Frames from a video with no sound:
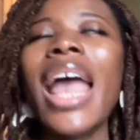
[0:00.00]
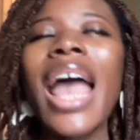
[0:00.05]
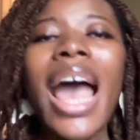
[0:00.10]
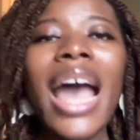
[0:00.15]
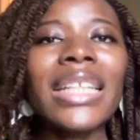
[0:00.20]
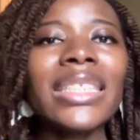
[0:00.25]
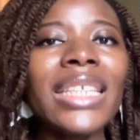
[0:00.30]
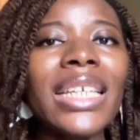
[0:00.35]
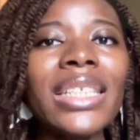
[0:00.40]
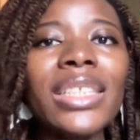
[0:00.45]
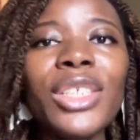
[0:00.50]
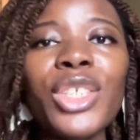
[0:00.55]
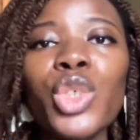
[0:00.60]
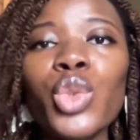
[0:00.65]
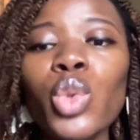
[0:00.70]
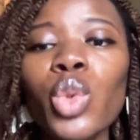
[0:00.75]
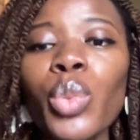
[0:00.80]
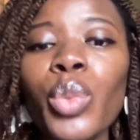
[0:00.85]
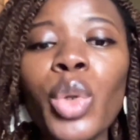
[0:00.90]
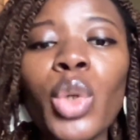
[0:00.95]
attendees
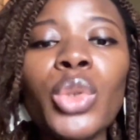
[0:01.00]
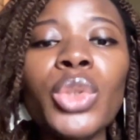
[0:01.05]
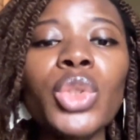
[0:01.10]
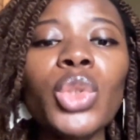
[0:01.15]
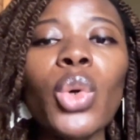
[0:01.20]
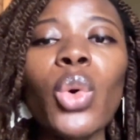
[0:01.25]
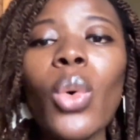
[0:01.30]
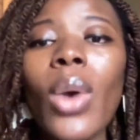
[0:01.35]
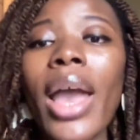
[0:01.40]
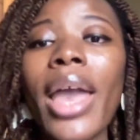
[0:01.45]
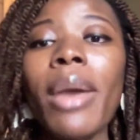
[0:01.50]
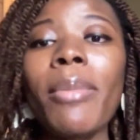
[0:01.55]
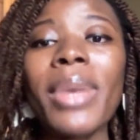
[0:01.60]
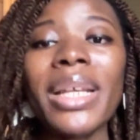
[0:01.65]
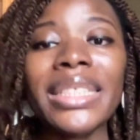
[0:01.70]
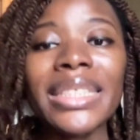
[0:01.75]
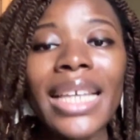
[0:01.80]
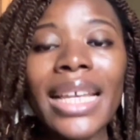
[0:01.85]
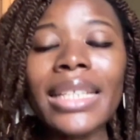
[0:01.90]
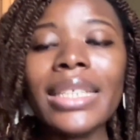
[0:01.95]
will post, oh, I am
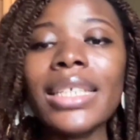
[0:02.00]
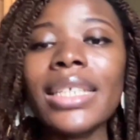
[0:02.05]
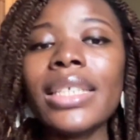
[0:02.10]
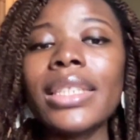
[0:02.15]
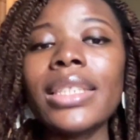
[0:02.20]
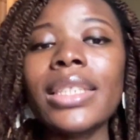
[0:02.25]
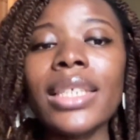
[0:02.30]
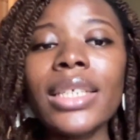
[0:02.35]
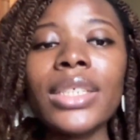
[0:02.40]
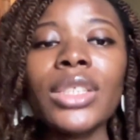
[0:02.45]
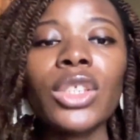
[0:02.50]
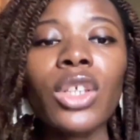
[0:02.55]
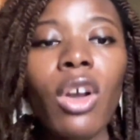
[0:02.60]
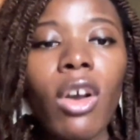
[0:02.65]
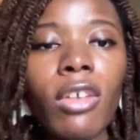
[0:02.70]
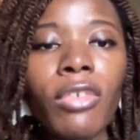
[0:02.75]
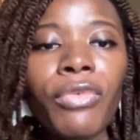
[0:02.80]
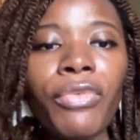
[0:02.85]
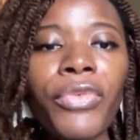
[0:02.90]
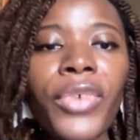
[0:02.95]
attending this
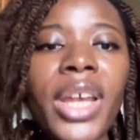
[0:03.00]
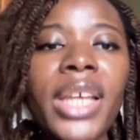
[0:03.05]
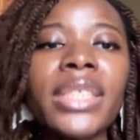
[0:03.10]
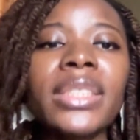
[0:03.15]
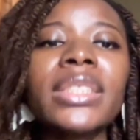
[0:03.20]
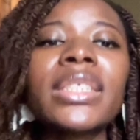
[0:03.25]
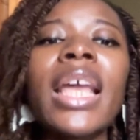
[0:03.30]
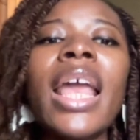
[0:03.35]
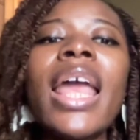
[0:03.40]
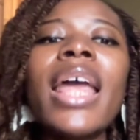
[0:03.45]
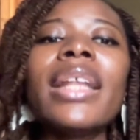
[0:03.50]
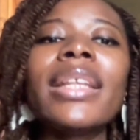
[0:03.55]
conference.